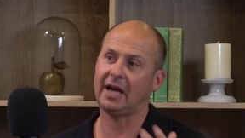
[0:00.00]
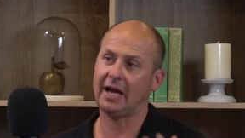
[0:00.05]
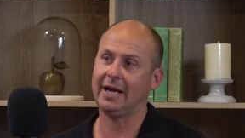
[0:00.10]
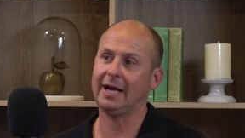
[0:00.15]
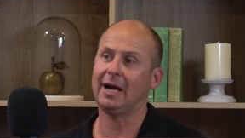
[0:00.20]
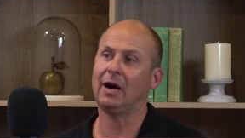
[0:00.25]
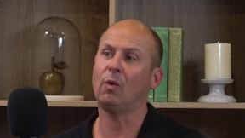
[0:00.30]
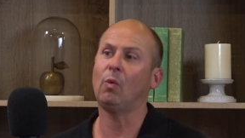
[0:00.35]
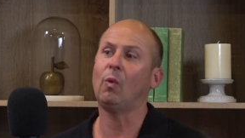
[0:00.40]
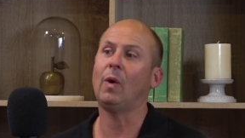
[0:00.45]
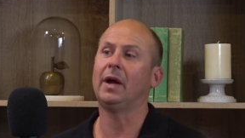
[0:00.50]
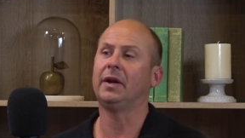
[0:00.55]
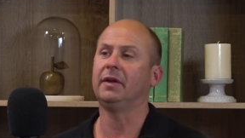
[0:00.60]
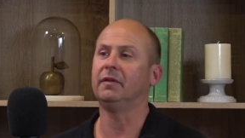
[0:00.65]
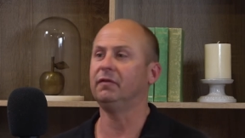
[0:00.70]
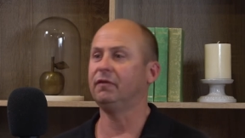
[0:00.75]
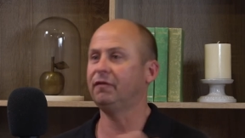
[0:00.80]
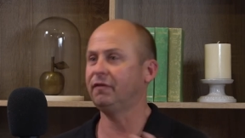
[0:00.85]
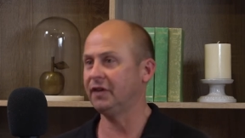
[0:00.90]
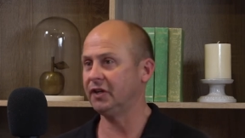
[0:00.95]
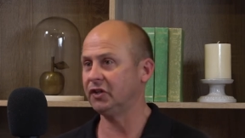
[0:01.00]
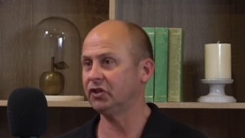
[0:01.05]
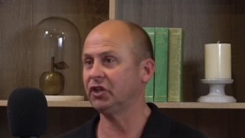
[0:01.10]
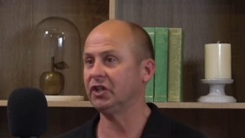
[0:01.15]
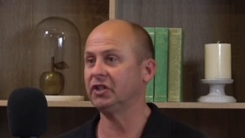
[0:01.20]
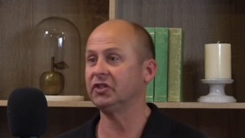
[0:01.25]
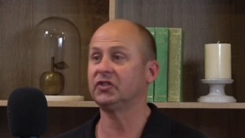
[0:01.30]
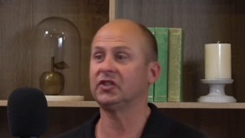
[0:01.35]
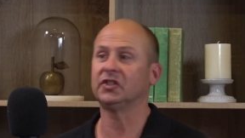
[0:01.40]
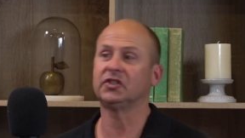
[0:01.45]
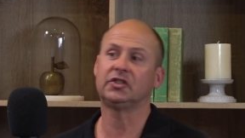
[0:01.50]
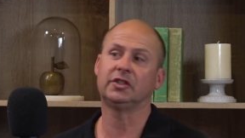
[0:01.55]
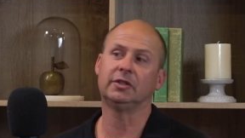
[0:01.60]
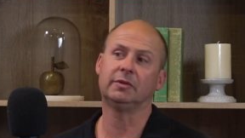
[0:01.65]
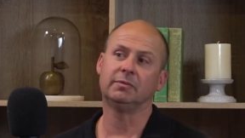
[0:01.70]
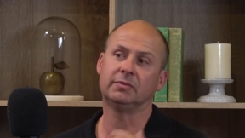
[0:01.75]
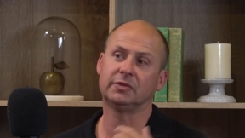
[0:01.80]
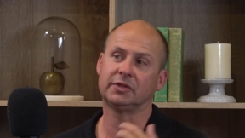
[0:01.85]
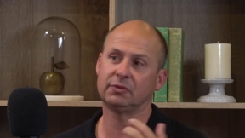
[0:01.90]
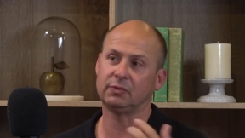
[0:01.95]
AR1 in finishing
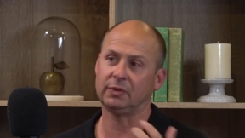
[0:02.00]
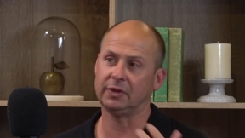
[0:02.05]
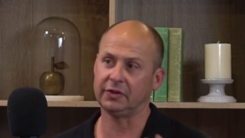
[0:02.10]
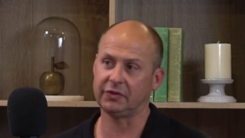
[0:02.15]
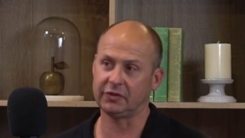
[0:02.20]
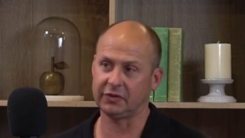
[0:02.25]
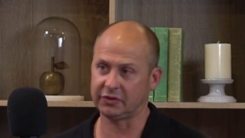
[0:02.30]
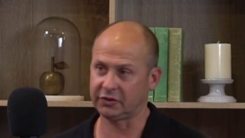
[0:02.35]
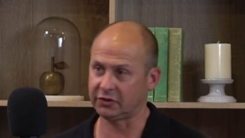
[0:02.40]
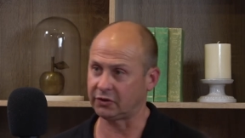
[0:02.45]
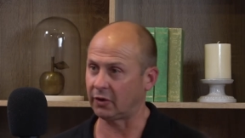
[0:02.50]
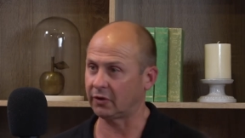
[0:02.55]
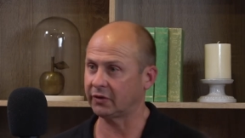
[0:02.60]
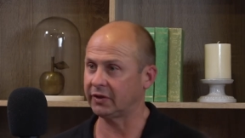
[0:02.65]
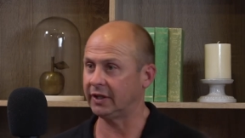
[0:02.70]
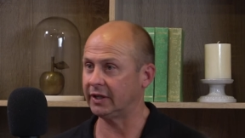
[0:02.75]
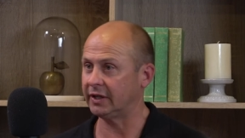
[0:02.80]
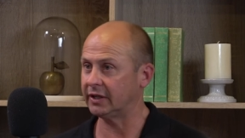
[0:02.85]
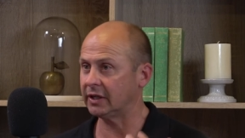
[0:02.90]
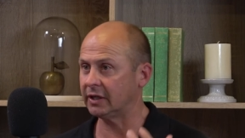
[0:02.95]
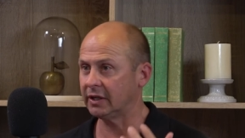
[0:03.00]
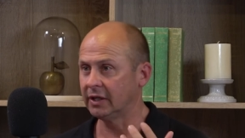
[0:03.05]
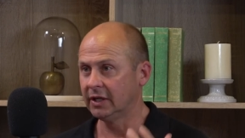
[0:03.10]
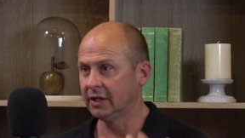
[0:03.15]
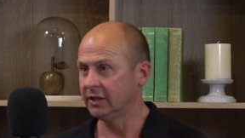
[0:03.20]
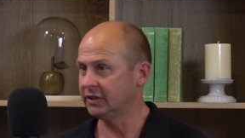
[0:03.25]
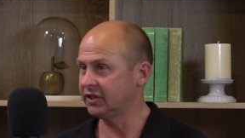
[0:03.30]
systems with stock that are